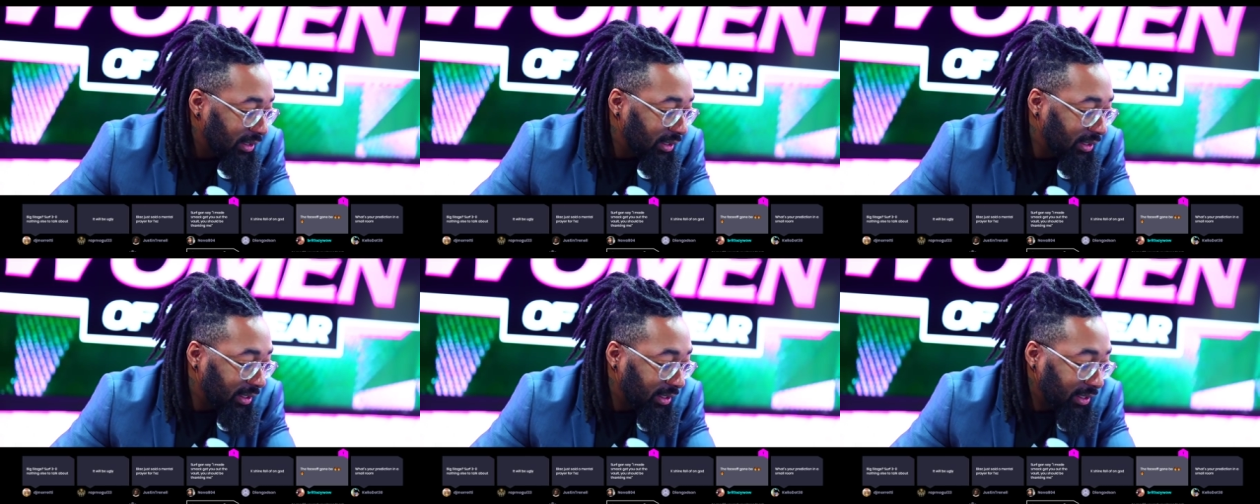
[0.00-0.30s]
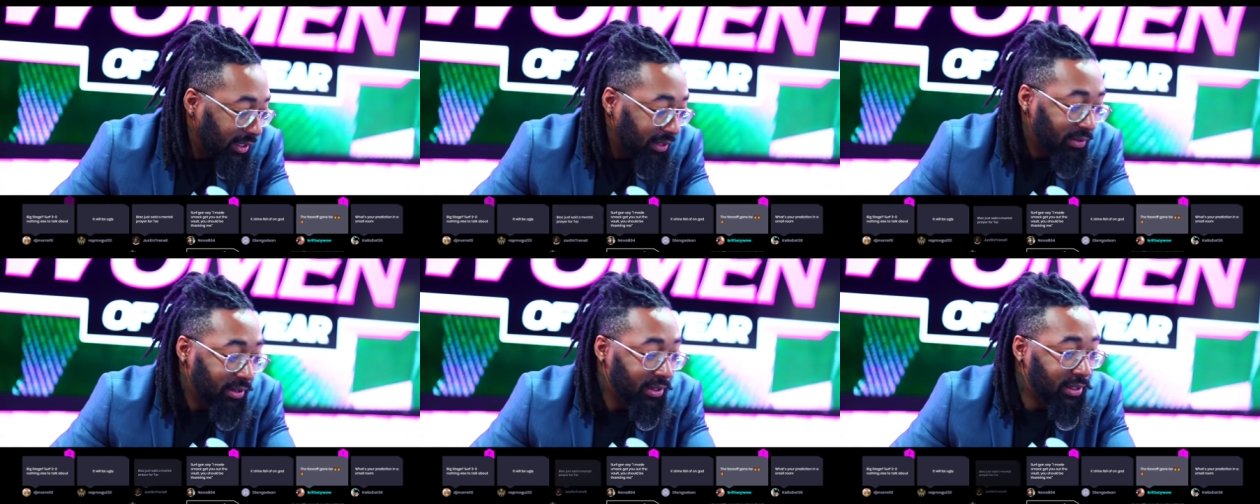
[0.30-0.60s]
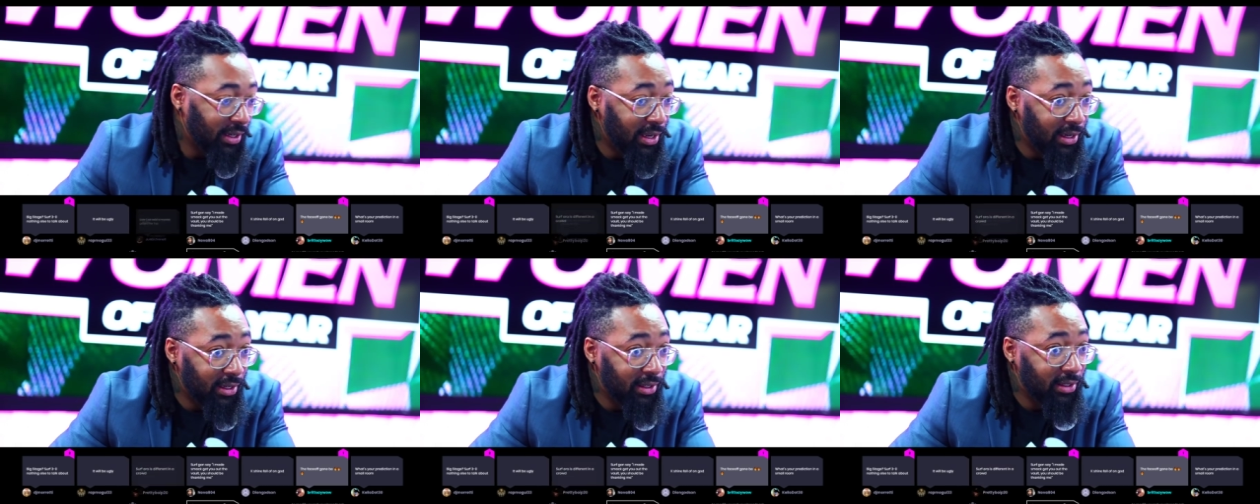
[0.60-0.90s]
And even
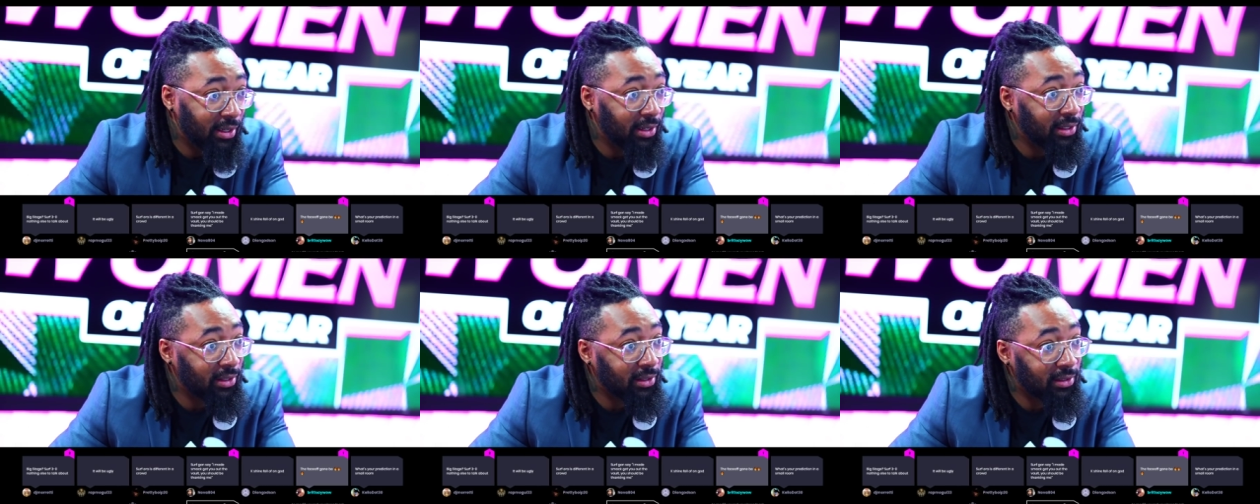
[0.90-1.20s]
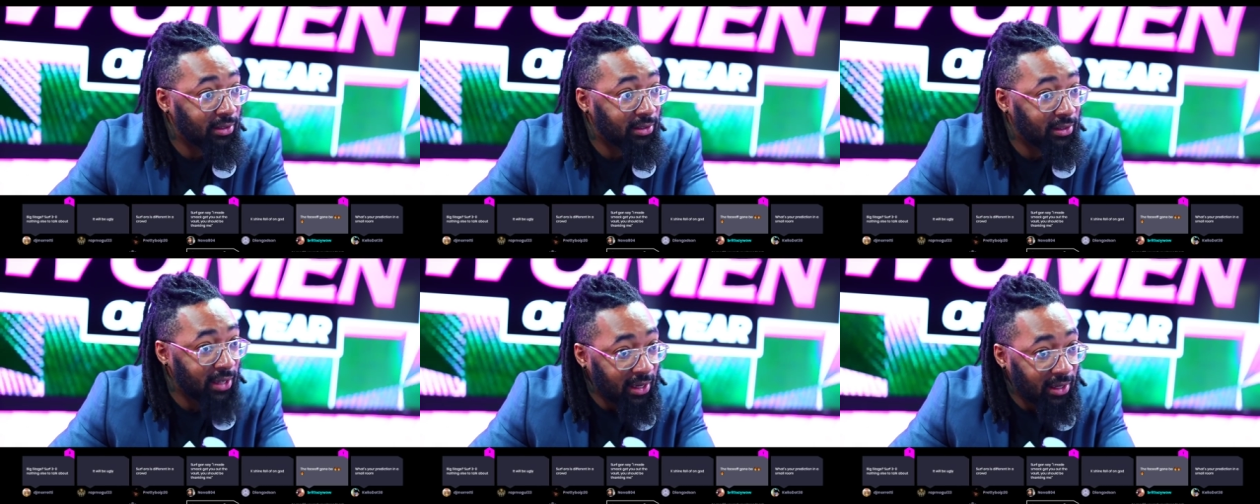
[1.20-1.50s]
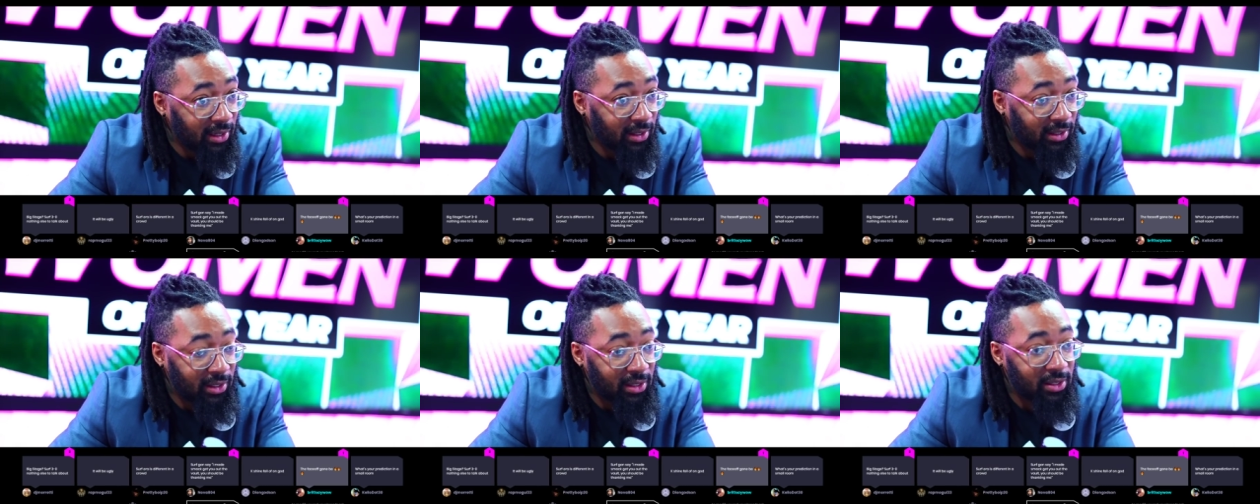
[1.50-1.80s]
then, it,
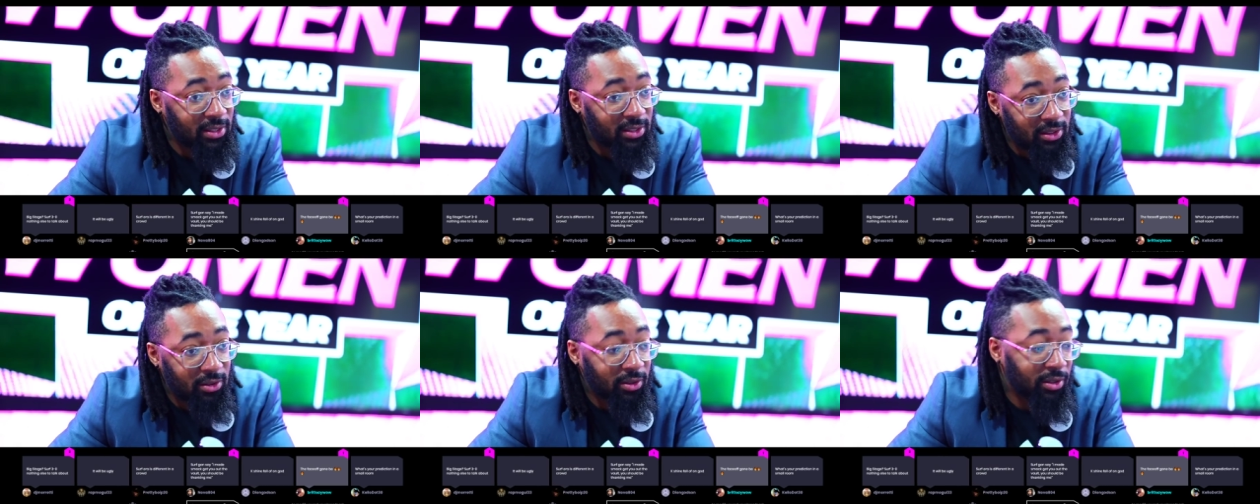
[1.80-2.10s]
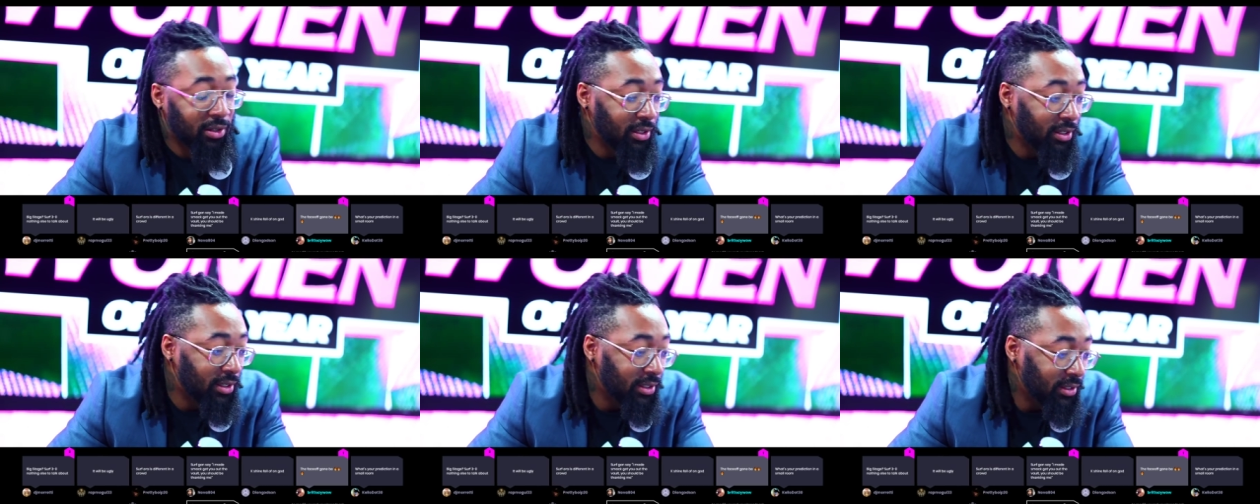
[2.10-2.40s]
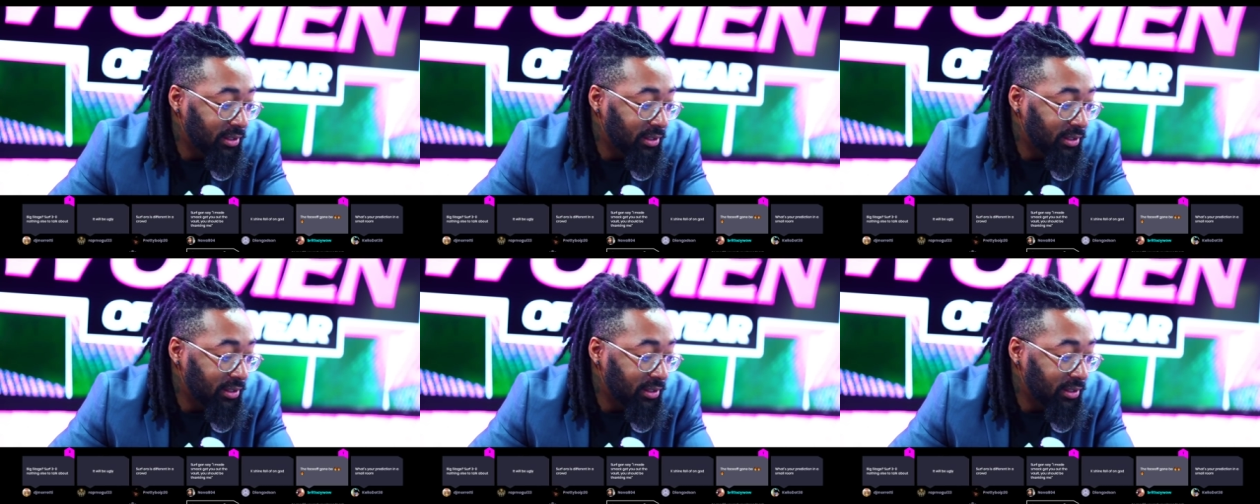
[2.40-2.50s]
technically, he's still good.